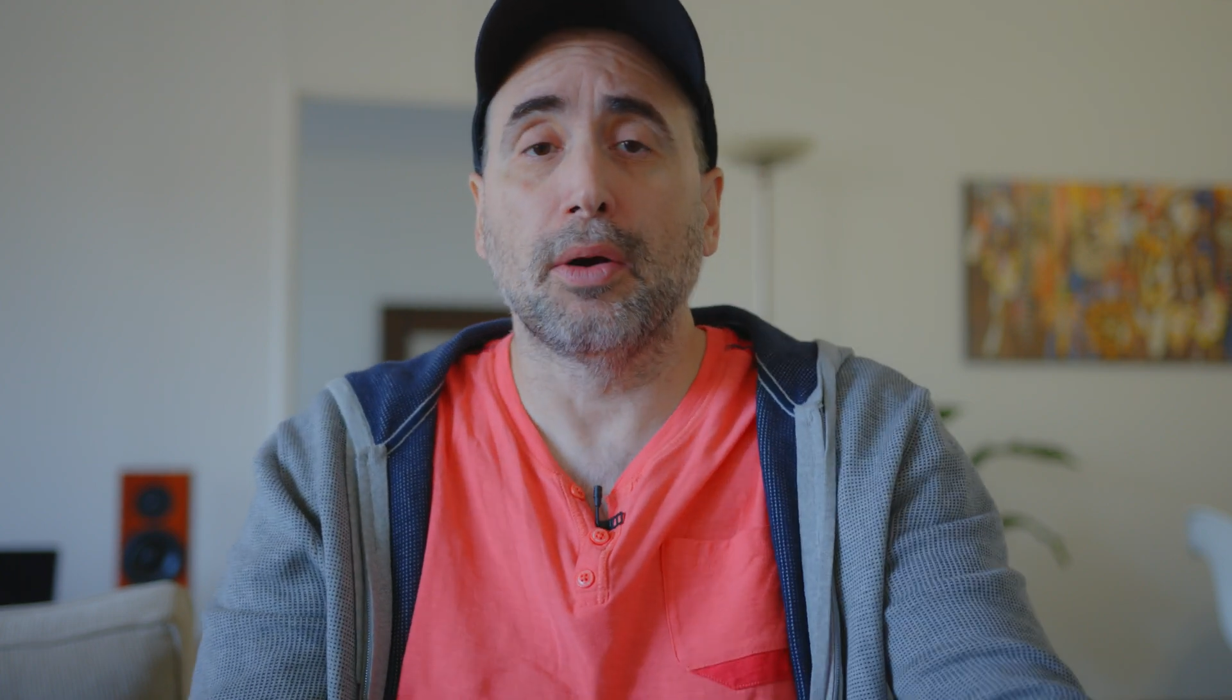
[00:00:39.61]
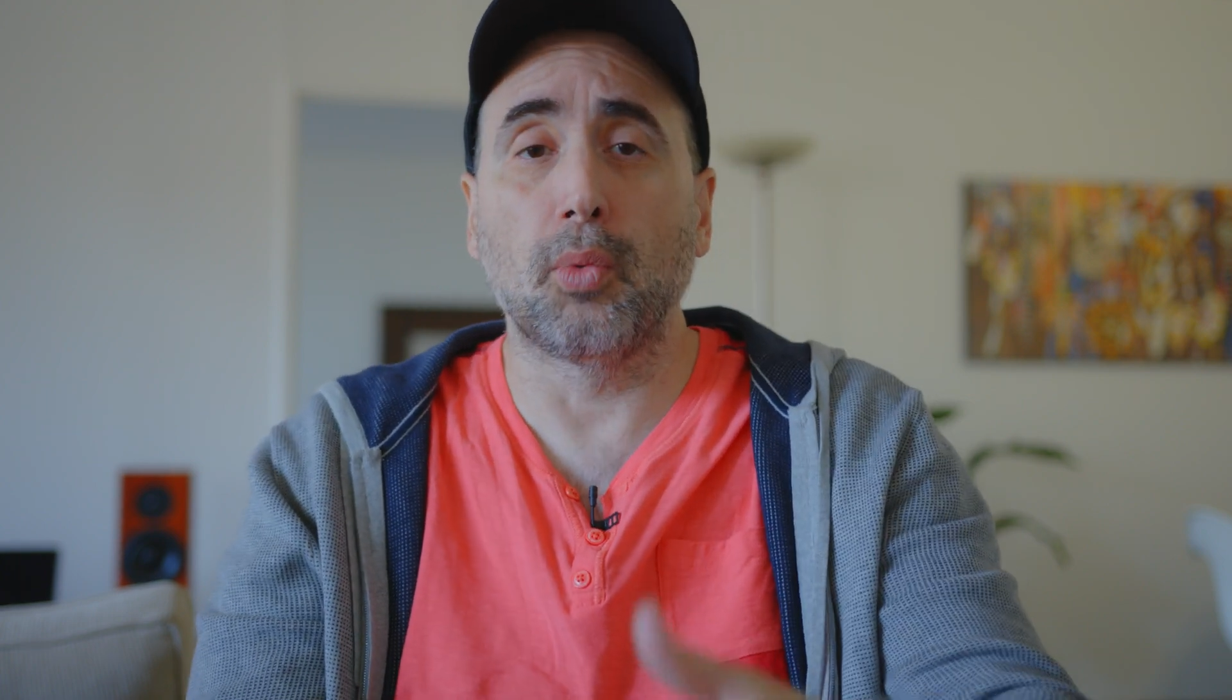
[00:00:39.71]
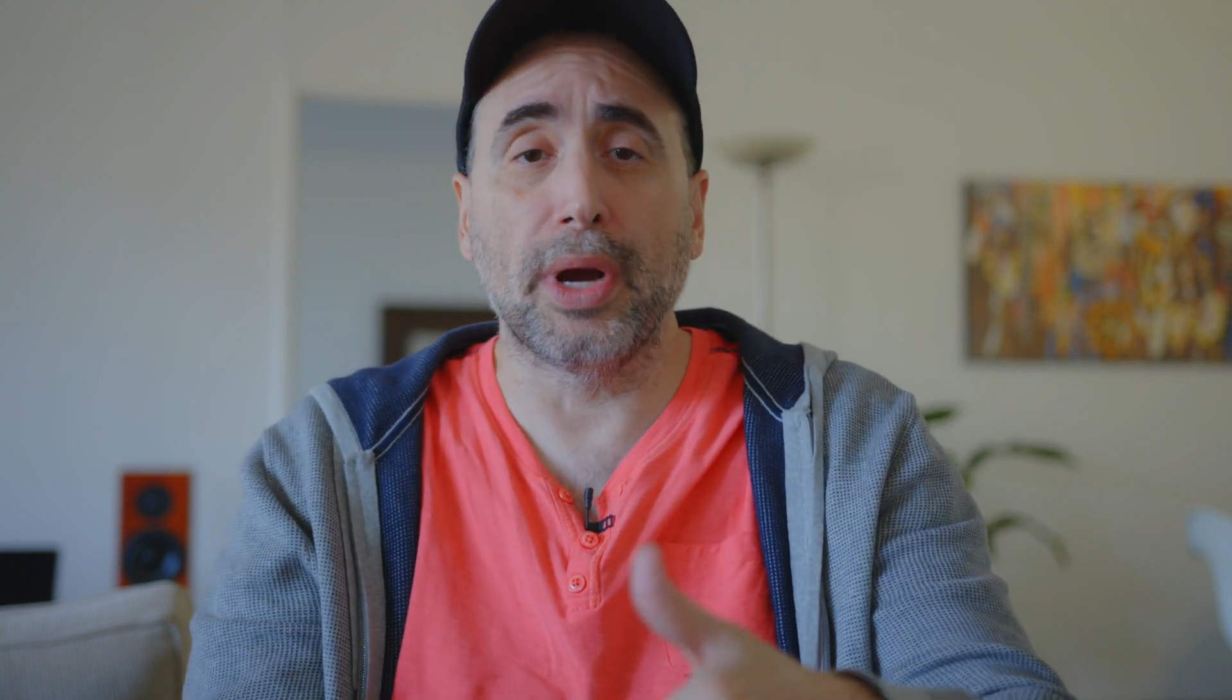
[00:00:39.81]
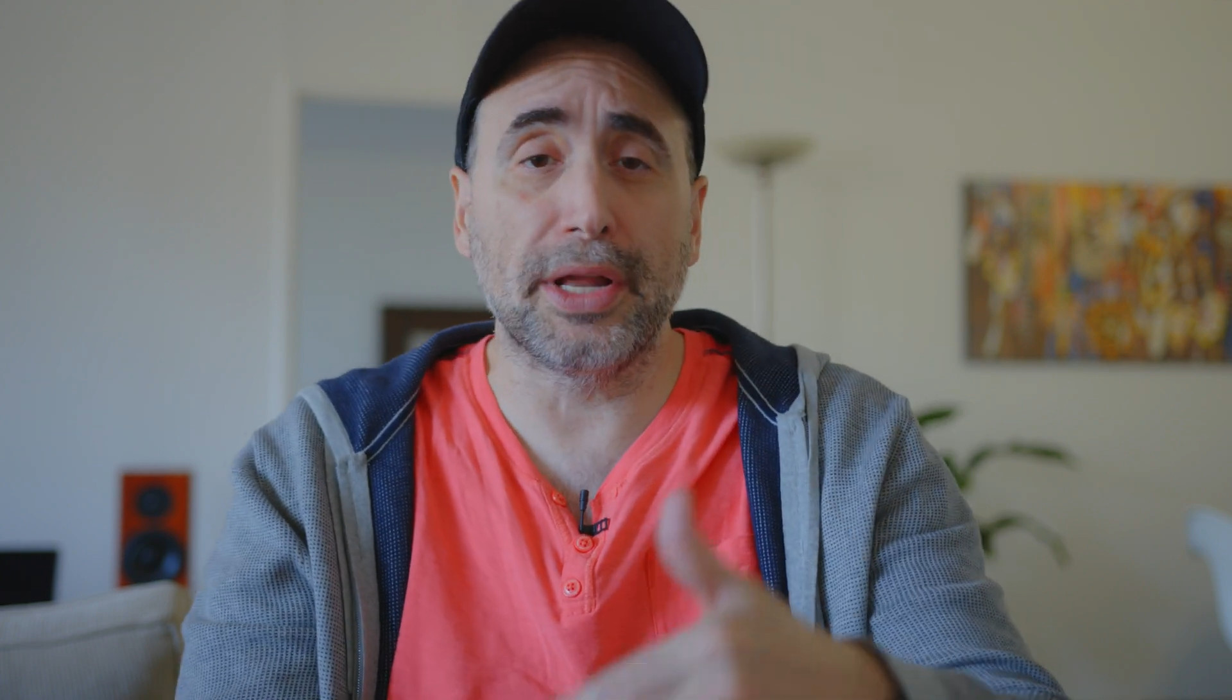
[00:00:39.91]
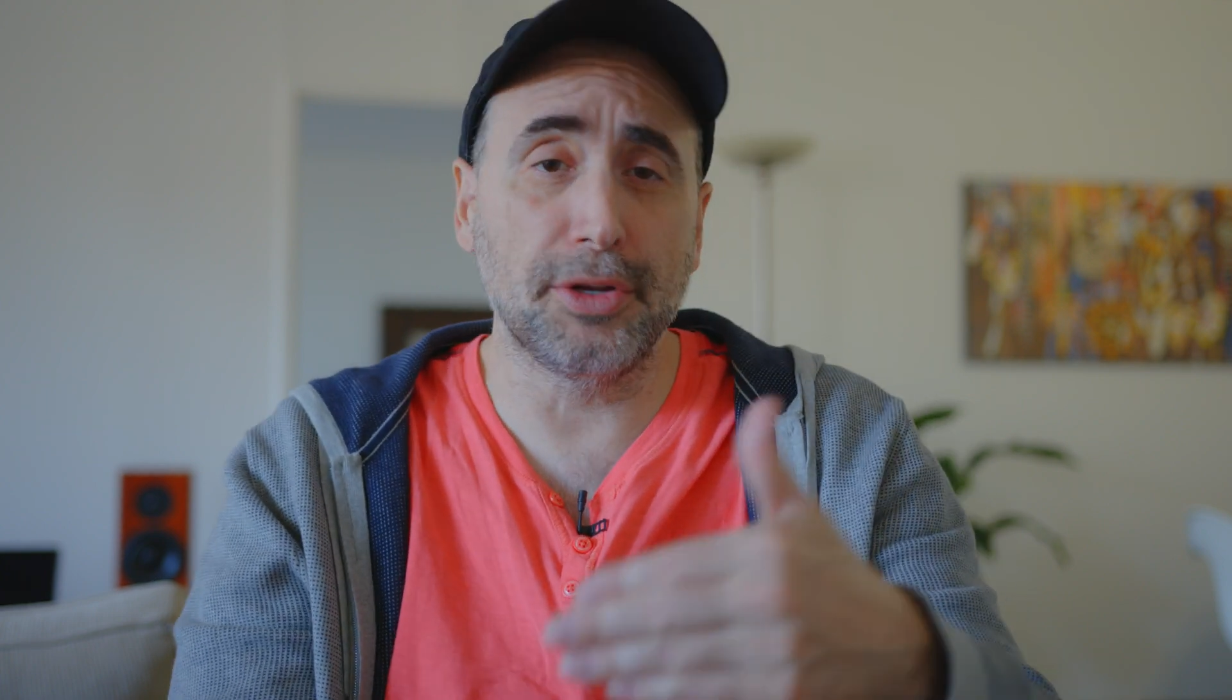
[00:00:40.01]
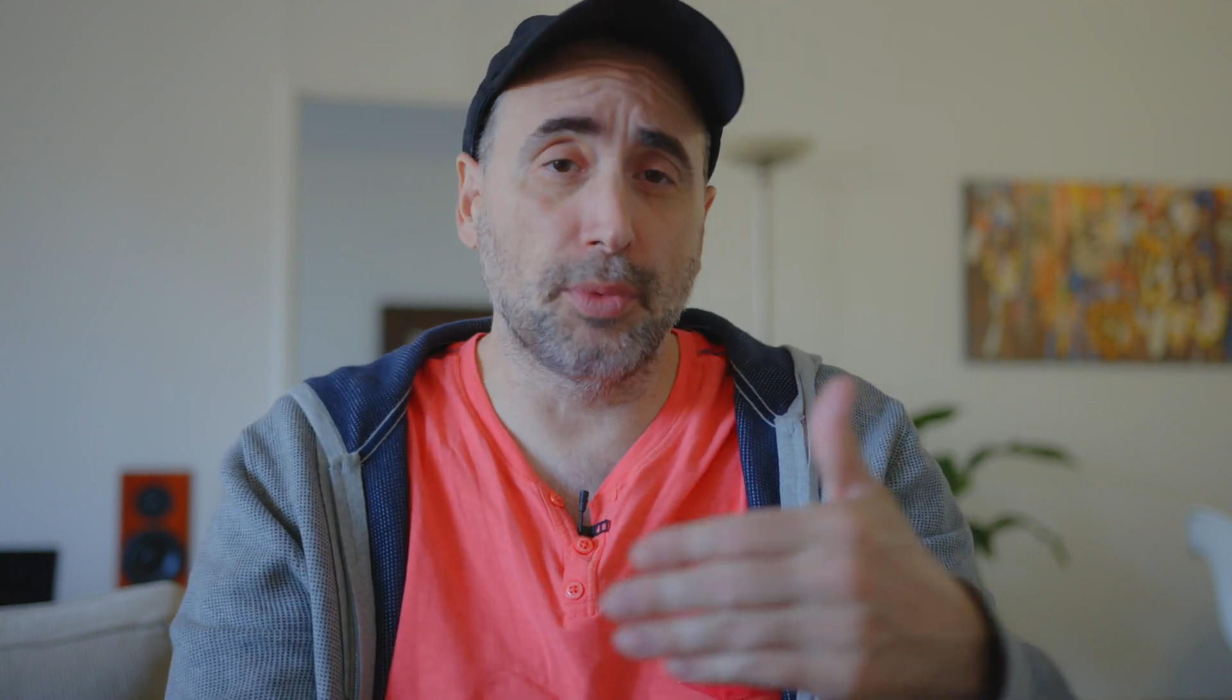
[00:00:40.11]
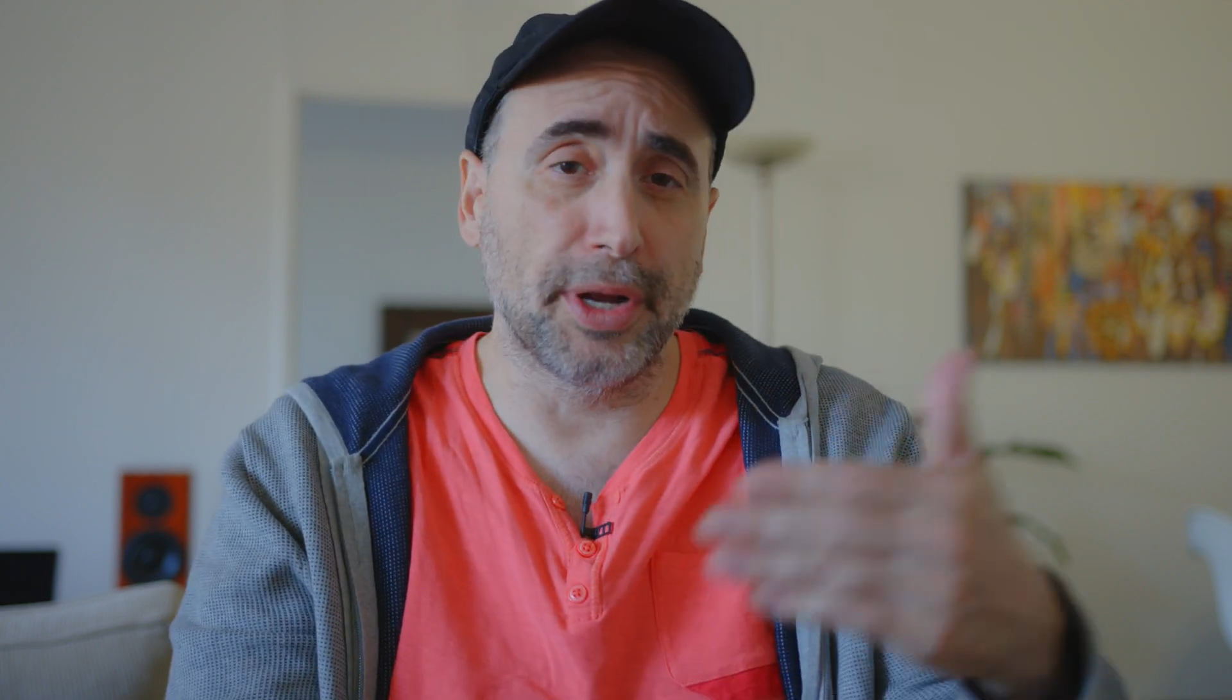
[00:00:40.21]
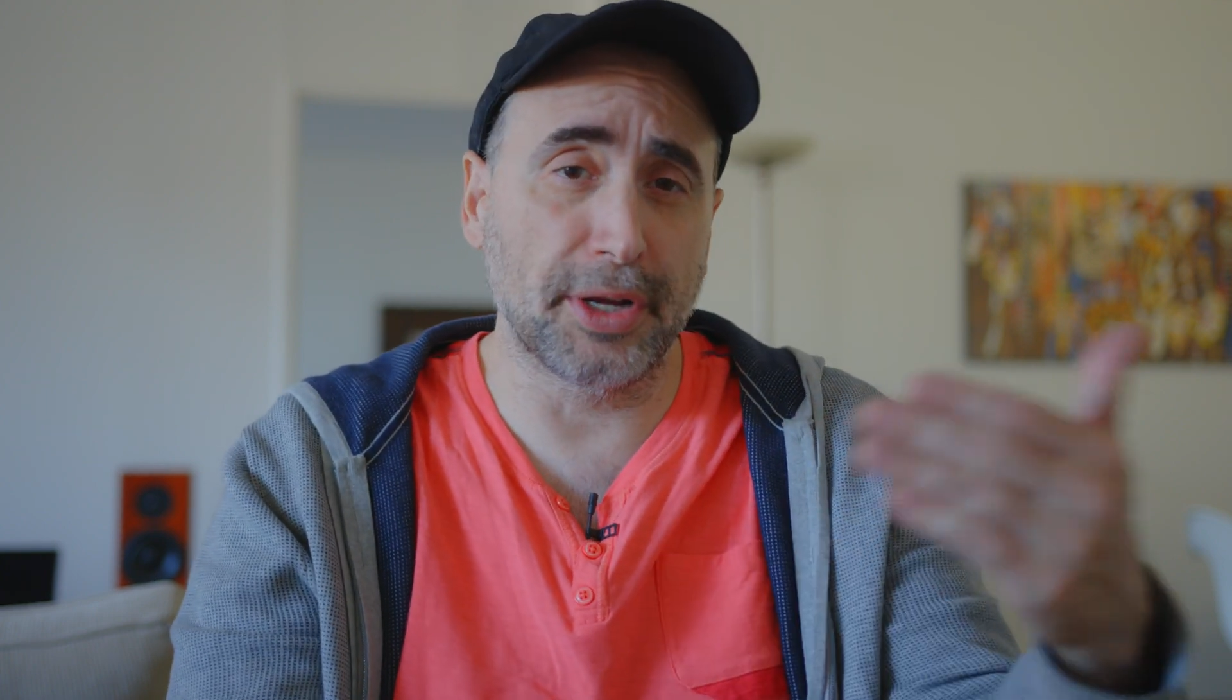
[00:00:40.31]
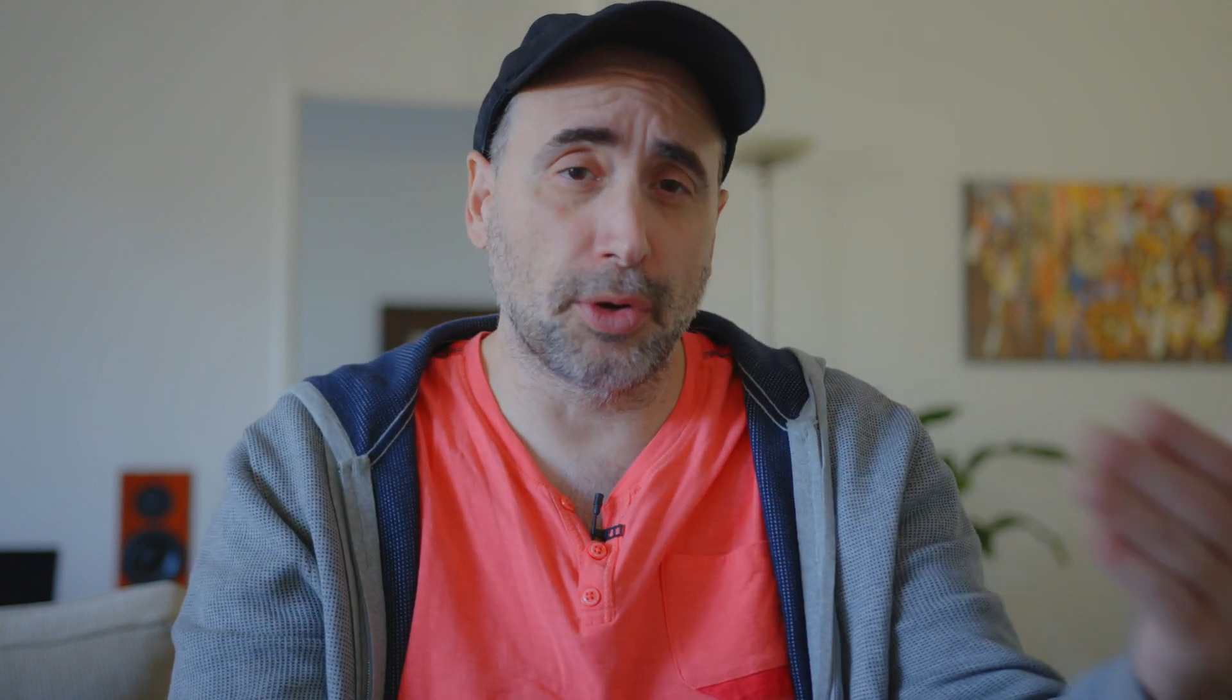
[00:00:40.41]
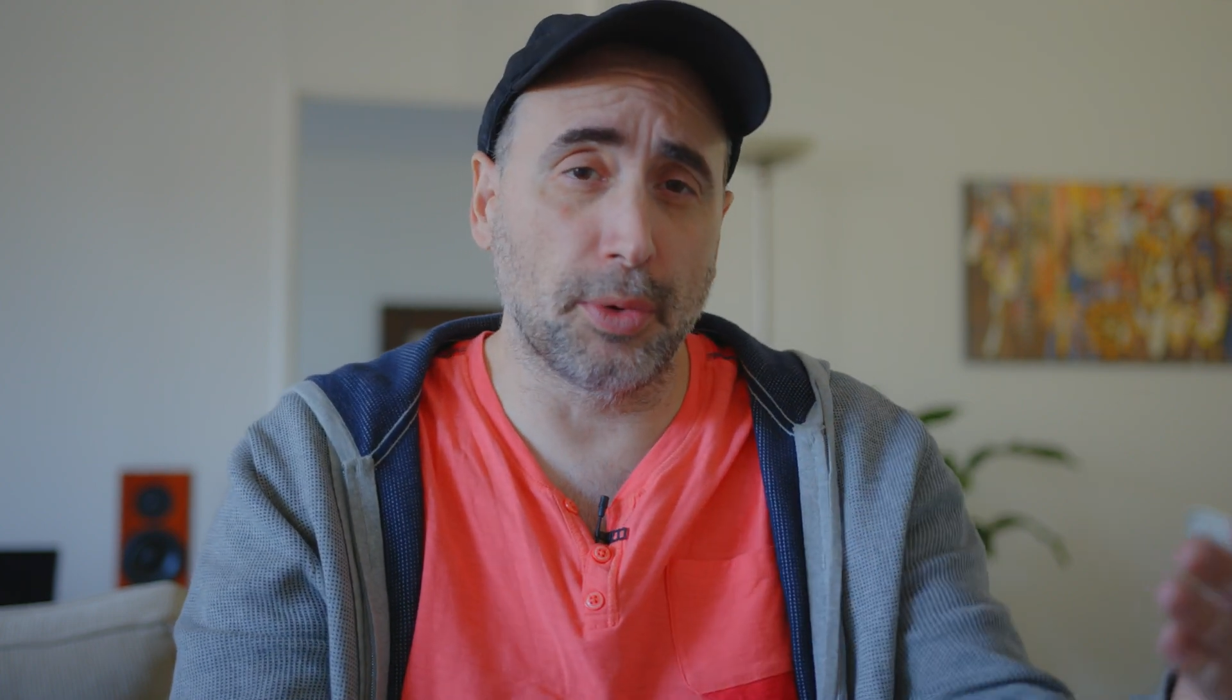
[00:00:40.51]
when you
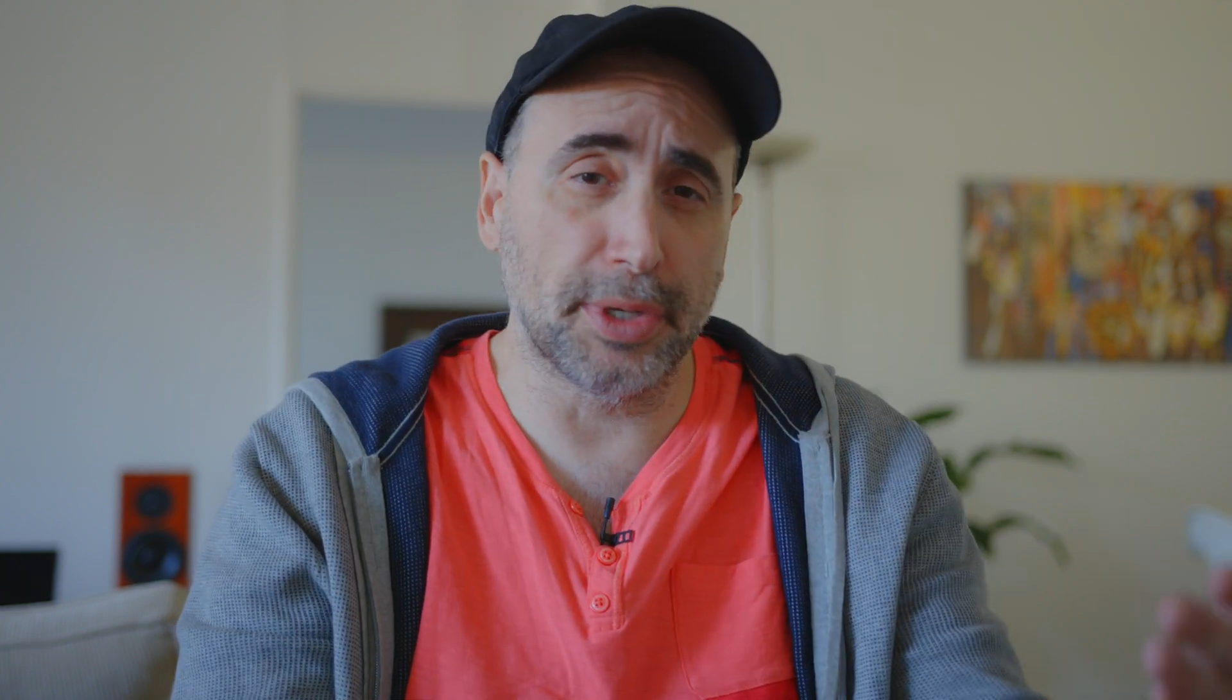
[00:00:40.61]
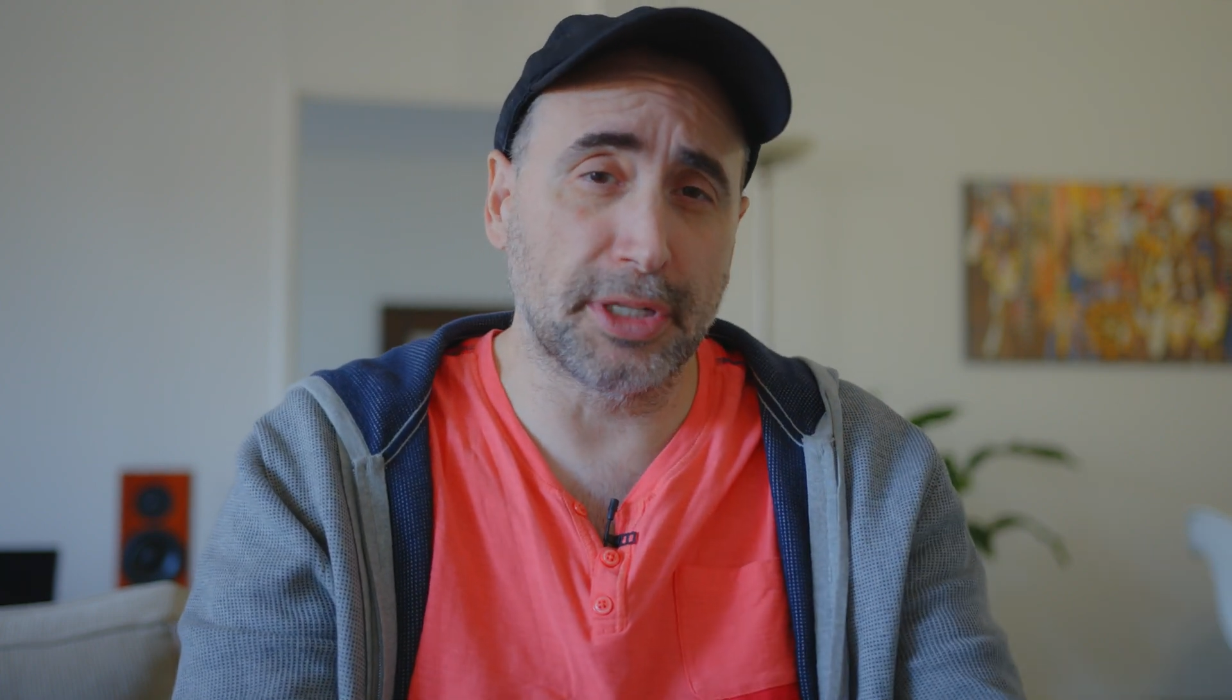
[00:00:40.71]
want to go